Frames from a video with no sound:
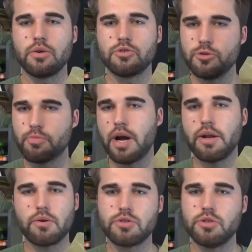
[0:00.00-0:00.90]
too
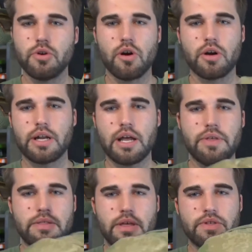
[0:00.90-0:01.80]
bright or too dark, and I
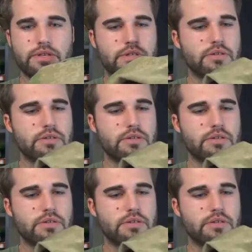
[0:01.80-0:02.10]
think that this